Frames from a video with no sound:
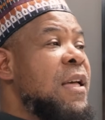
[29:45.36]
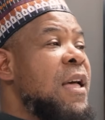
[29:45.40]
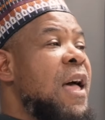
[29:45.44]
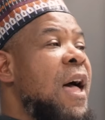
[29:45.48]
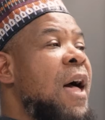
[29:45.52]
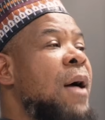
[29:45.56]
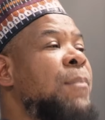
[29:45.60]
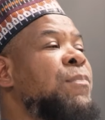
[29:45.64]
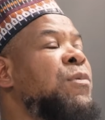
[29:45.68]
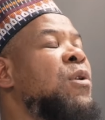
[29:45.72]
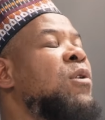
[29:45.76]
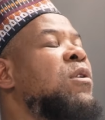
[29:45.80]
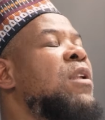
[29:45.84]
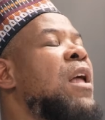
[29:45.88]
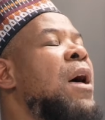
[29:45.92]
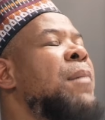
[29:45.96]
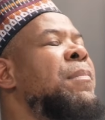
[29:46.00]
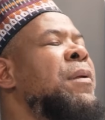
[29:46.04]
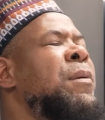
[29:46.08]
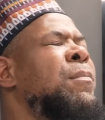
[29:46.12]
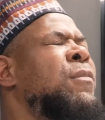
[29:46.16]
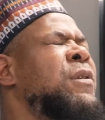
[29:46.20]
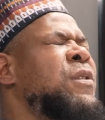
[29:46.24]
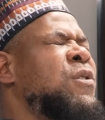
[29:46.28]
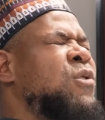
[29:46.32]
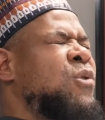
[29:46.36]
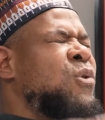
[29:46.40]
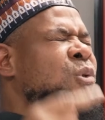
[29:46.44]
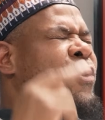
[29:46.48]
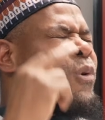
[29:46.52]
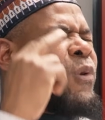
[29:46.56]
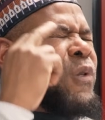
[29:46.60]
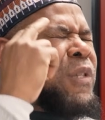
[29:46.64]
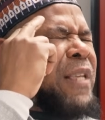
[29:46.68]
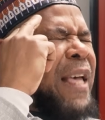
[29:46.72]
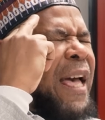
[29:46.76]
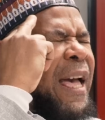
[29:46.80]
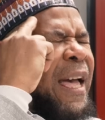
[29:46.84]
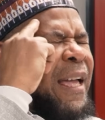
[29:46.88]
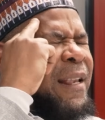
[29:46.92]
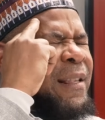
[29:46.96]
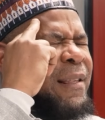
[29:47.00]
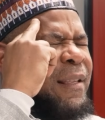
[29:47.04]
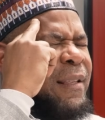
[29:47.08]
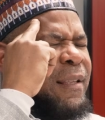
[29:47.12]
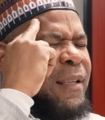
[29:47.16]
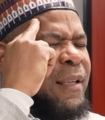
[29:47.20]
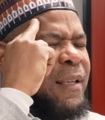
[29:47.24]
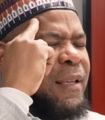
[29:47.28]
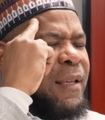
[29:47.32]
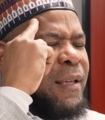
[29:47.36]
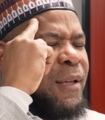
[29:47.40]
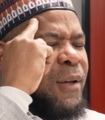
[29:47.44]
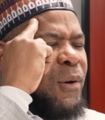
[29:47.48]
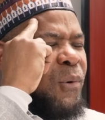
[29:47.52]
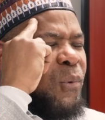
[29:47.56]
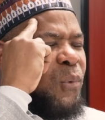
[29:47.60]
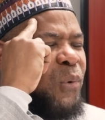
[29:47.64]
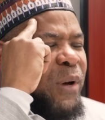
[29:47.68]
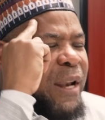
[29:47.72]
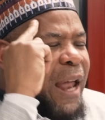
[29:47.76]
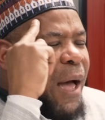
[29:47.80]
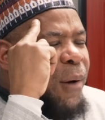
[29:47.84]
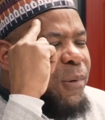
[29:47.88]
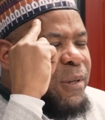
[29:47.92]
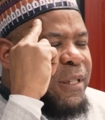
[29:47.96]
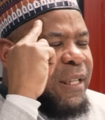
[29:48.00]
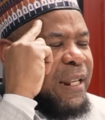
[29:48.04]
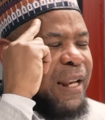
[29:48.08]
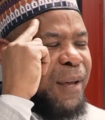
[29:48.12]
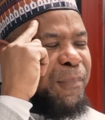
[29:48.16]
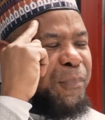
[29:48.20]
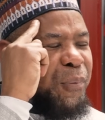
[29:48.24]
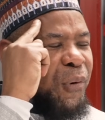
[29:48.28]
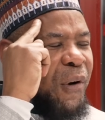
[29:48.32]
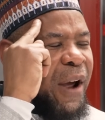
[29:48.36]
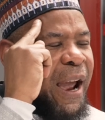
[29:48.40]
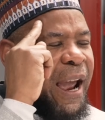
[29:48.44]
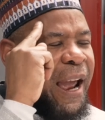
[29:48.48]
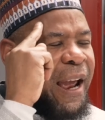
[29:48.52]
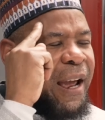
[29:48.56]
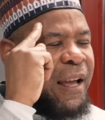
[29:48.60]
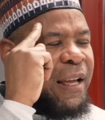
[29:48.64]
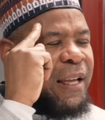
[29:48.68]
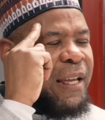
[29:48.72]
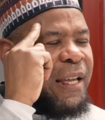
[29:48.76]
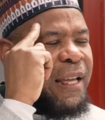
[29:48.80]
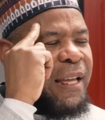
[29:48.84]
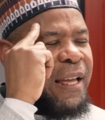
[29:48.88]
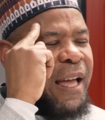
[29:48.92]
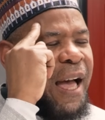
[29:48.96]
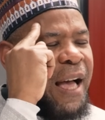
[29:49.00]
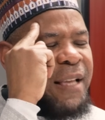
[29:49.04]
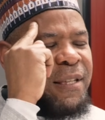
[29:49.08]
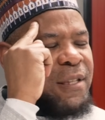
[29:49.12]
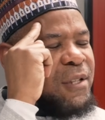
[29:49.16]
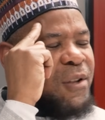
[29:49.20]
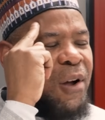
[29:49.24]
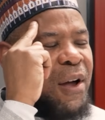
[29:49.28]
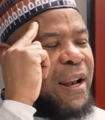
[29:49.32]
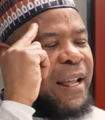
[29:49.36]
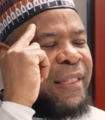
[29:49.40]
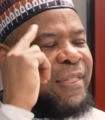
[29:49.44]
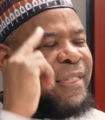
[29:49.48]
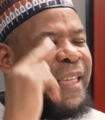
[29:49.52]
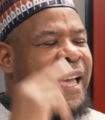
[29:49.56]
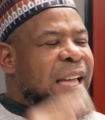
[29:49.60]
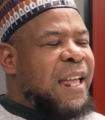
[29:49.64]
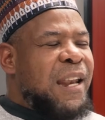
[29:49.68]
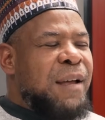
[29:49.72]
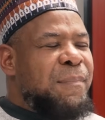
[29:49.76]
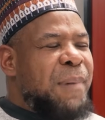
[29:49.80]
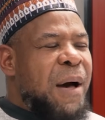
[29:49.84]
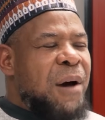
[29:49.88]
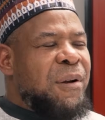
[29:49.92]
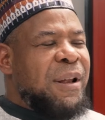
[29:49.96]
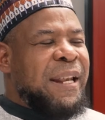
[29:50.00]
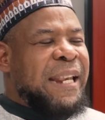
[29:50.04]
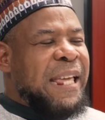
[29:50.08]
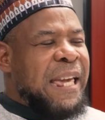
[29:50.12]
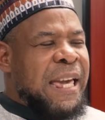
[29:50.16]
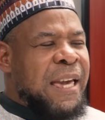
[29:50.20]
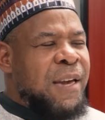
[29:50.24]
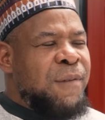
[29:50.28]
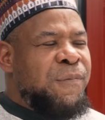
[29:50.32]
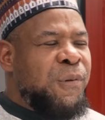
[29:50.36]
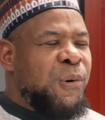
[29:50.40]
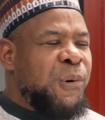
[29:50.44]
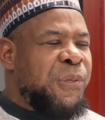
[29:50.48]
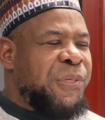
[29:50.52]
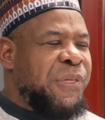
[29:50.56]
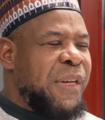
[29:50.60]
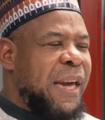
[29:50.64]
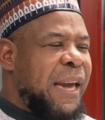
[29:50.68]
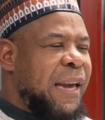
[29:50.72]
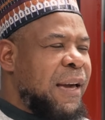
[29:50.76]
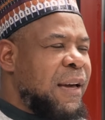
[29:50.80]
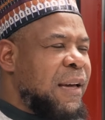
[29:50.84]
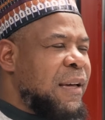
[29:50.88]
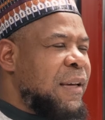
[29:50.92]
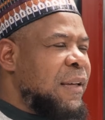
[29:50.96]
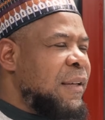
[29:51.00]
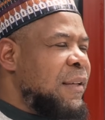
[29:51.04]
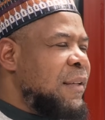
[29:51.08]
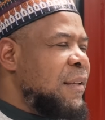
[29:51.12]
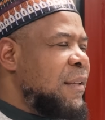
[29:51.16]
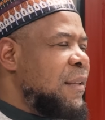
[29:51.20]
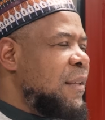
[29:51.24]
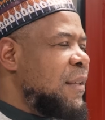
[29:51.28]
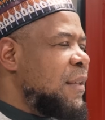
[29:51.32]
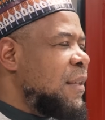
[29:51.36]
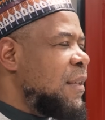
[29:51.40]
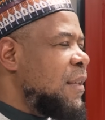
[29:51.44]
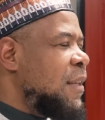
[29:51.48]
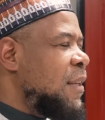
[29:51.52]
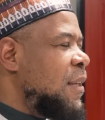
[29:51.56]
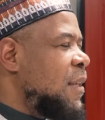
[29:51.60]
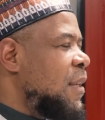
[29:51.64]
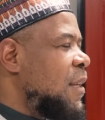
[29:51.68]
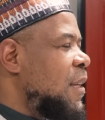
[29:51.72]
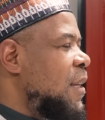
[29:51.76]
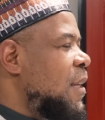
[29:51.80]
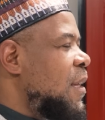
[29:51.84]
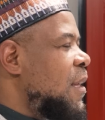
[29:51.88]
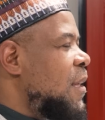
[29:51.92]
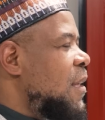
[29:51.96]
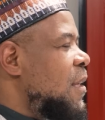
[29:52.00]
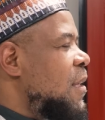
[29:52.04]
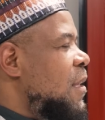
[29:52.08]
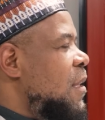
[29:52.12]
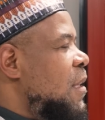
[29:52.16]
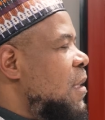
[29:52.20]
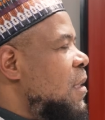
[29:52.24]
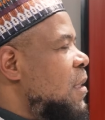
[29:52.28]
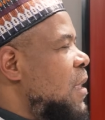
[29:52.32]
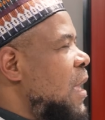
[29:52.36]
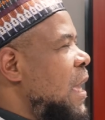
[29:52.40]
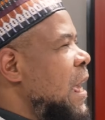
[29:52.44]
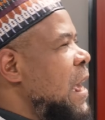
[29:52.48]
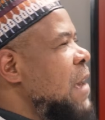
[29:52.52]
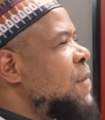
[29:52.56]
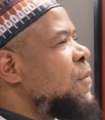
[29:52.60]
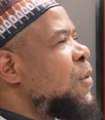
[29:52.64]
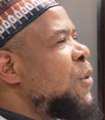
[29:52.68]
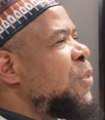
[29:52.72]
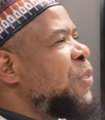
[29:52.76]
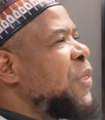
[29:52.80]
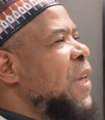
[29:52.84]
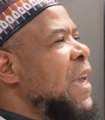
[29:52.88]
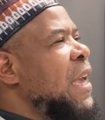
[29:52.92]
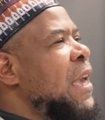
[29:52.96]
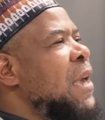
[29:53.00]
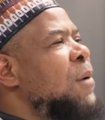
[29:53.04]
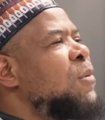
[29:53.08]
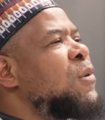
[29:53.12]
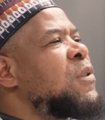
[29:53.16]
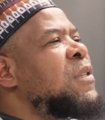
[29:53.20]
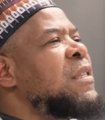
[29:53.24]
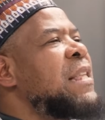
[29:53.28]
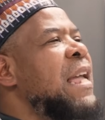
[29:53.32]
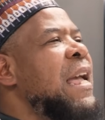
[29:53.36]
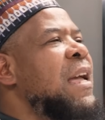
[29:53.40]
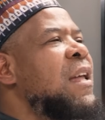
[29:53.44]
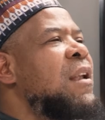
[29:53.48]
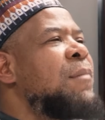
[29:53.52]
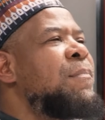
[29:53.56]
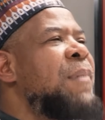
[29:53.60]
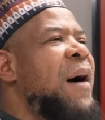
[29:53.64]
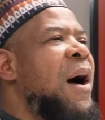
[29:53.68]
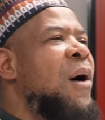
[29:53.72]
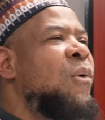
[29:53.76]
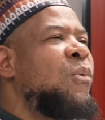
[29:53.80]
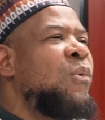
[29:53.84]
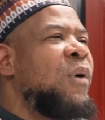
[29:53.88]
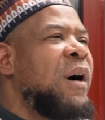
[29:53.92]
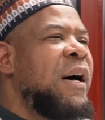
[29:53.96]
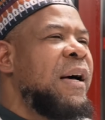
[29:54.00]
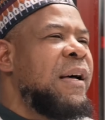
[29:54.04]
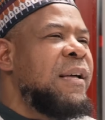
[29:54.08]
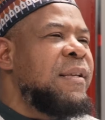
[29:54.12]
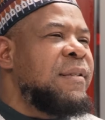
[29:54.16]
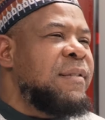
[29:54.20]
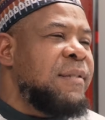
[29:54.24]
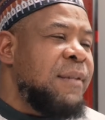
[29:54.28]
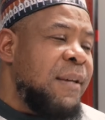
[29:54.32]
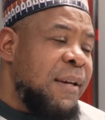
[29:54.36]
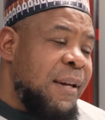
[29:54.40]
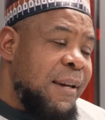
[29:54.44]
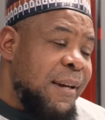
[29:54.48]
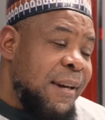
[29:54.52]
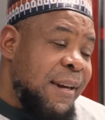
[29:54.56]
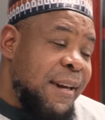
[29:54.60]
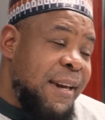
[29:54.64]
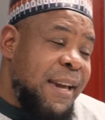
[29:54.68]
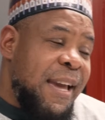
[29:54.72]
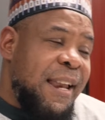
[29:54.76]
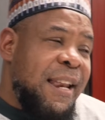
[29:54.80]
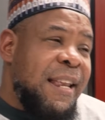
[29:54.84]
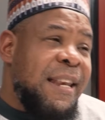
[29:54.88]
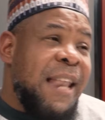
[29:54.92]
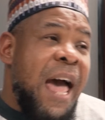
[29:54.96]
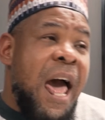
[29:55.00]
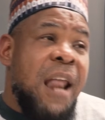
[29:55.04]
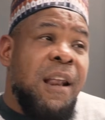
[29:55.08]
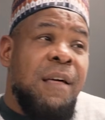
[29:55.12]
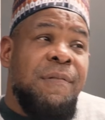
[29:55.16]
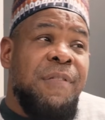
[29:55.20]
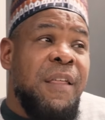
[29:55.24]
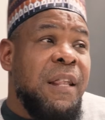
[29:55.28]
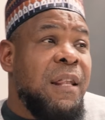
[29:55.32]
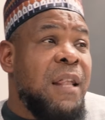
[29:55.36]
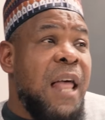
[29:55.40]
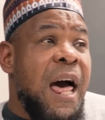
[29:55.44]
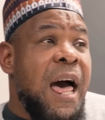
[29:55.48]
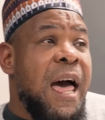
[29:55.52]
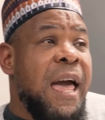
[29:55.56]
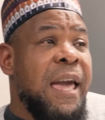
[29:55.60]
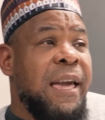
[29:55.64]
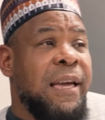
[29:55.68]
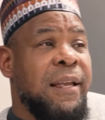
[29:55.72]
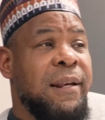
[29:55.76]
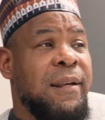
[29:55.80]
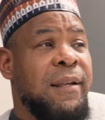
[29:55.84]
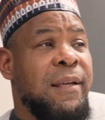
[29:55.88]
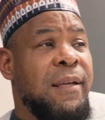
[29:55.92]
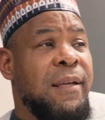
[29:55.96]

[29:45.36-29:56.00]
Abdullah ibn Mas'ud said, when I was in the prayer, I started thinking about an evil thing. The evil thing he was thinking about was getting out of the line.